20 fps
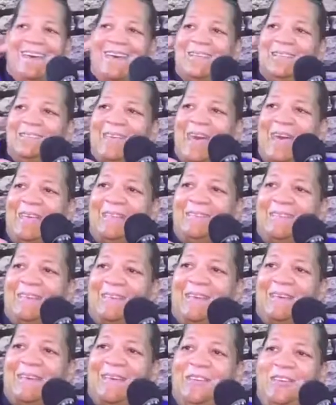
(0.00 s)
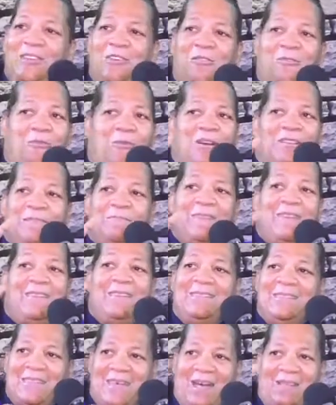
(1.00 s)
that you would be
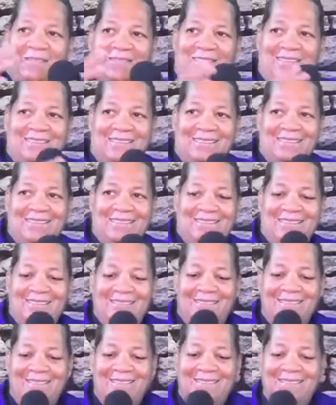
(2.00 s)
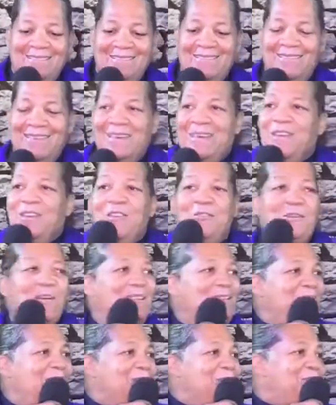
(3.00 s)
nothing. Right. You would
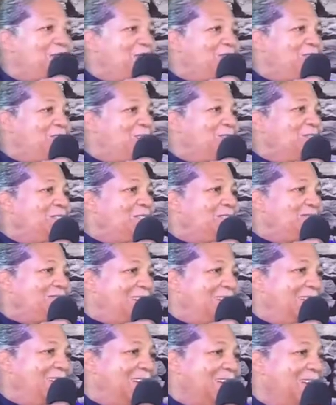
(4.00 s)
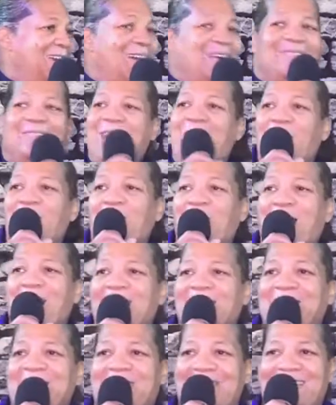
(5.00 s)
just be floating around. Not one
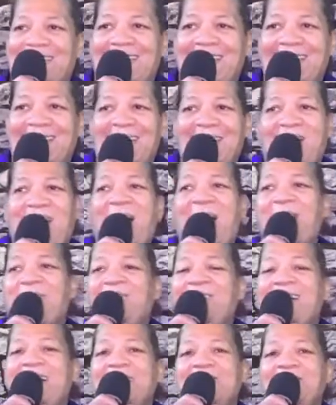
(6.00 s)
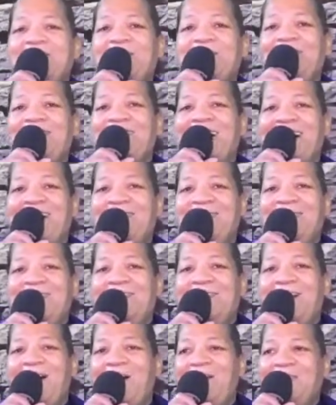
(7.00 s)
thing. God bless you. We love
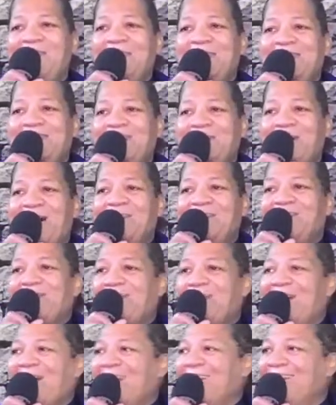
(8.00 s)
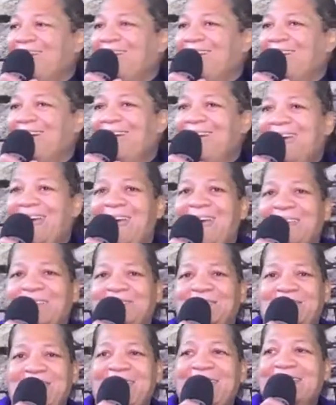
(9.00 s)
you. Hope you enjoy the word. In
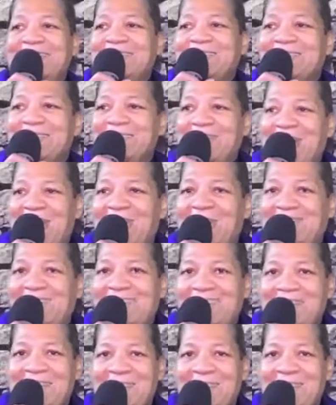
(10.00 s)
Jesus' name,